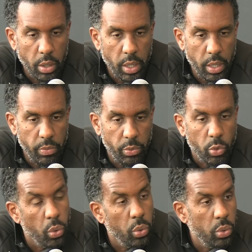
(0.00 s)
give
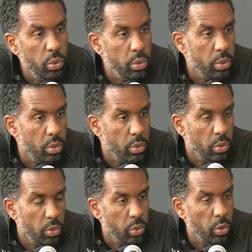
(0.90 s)
tools
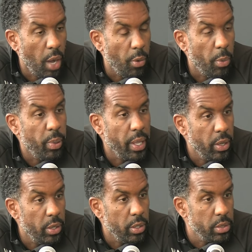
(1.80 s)
to our
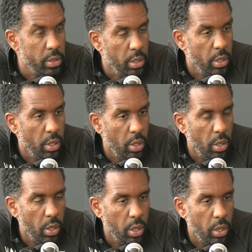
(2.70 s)
players
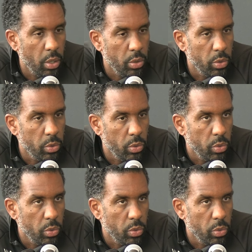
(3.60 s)
to